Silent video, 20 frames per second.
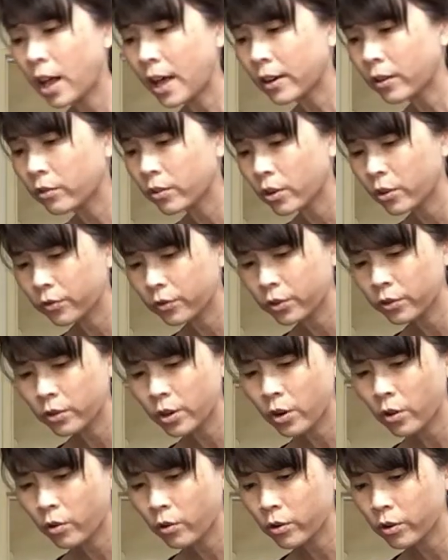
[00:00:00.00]
I don't know if
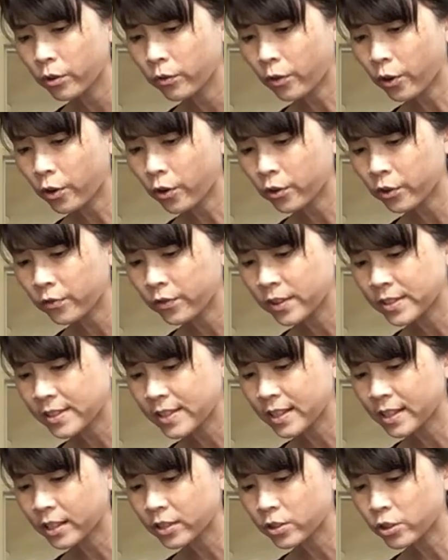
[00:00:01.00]
you've heard of this
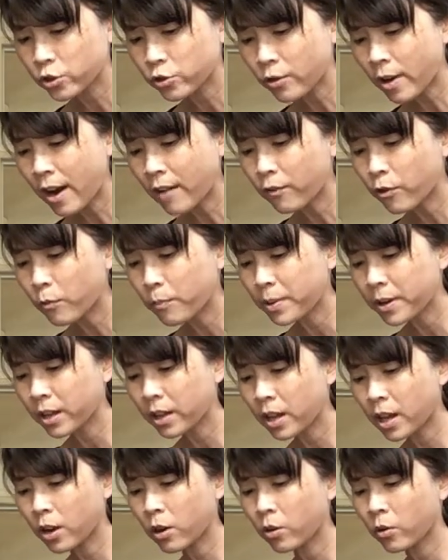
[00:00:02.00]
thing. It's a travel
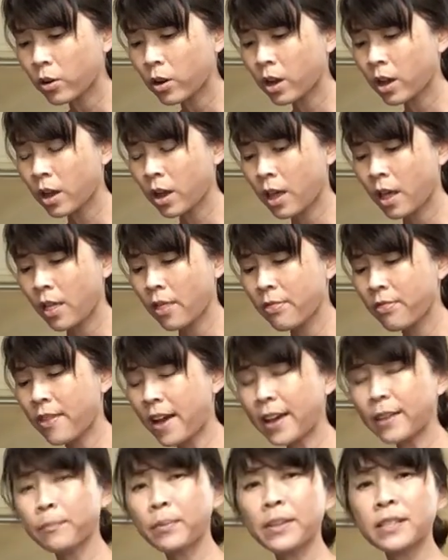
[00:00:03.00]
pillow
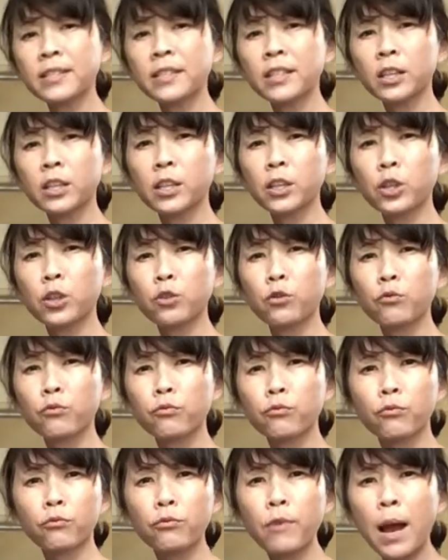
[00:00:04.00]
that basically you
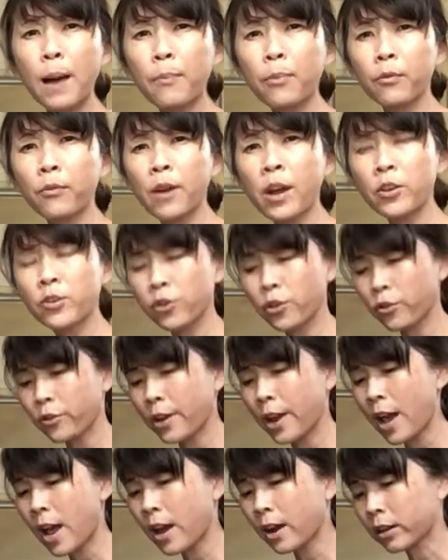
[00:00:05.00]
wrap around your
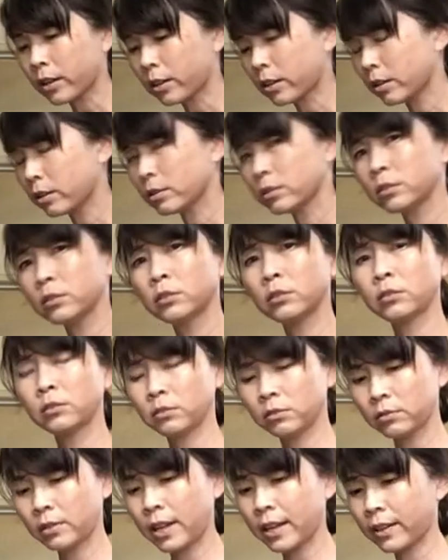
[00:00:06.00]
neck
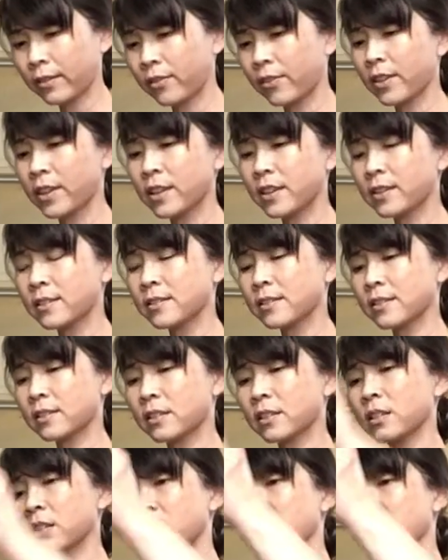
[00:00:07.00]
like this.